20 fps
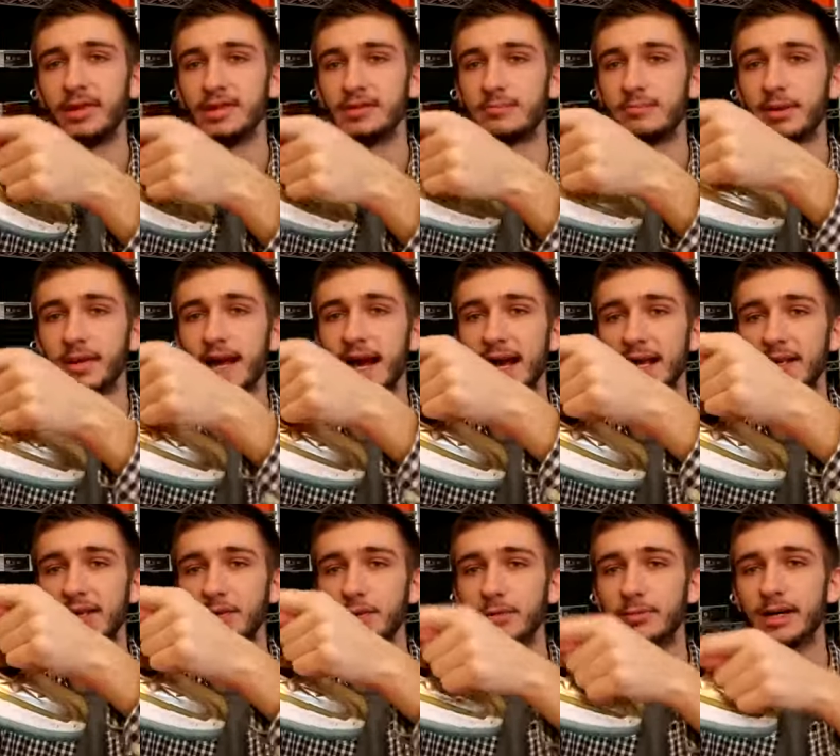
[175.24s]
these
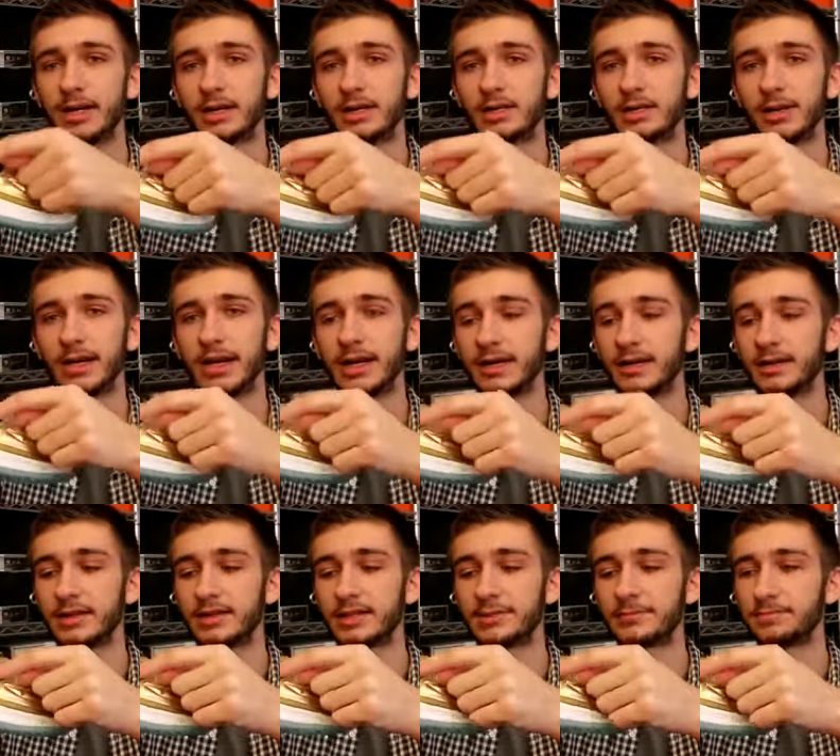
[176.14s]
black nubuck
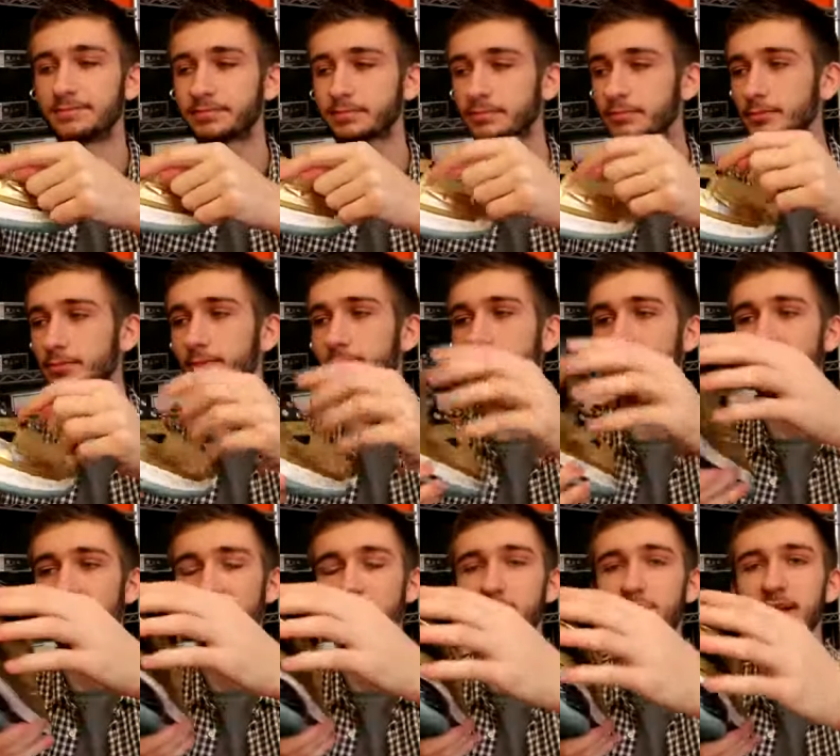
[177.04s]
triangles,
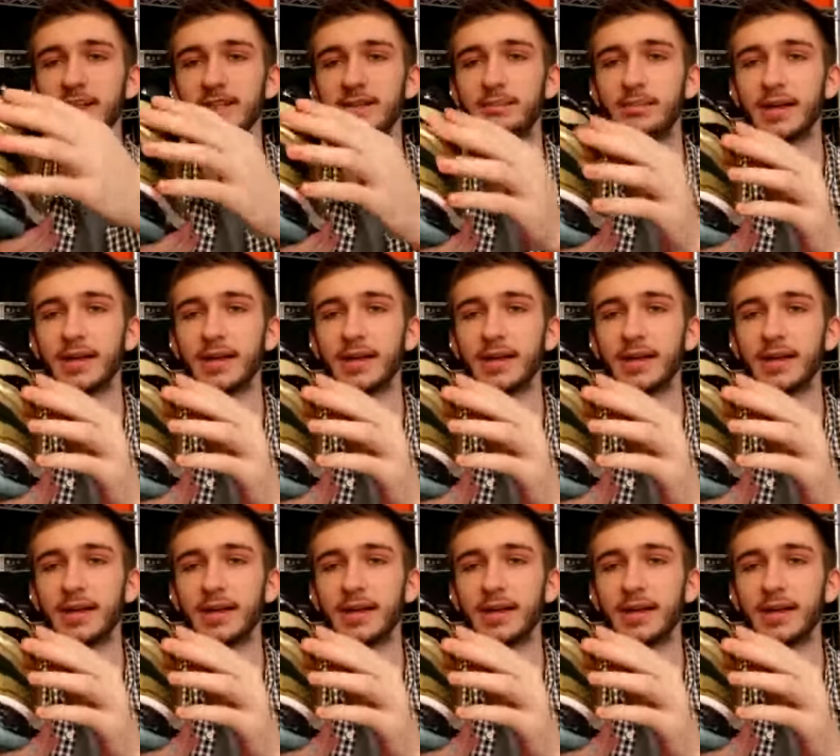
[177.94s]
as well as